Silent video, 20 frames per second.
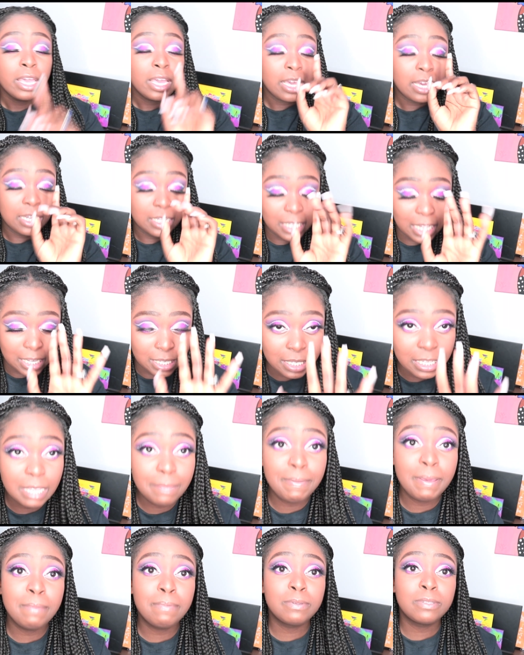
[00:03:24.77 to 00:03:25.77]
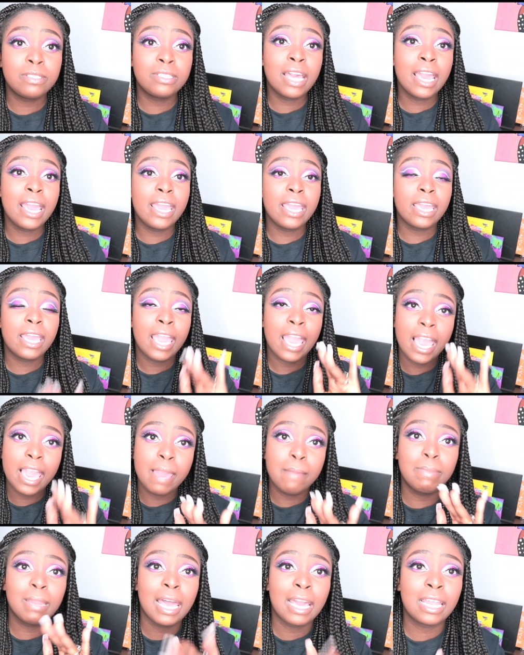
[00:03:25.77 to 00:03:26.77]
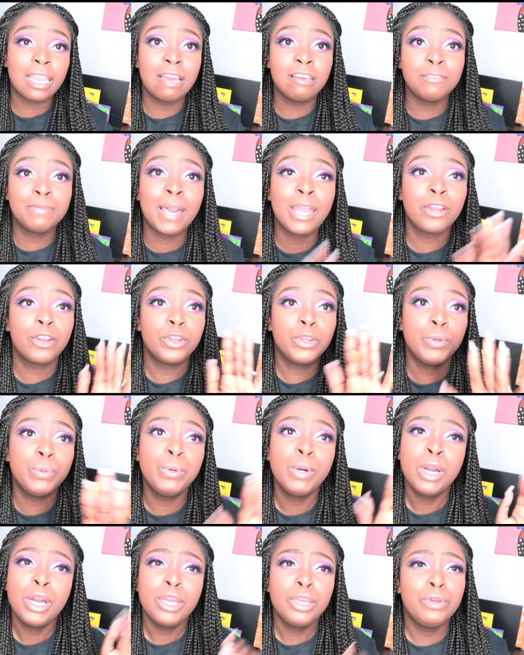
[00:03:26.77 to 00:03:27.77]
Because I see people saying, hey, Black Lives Matter, you,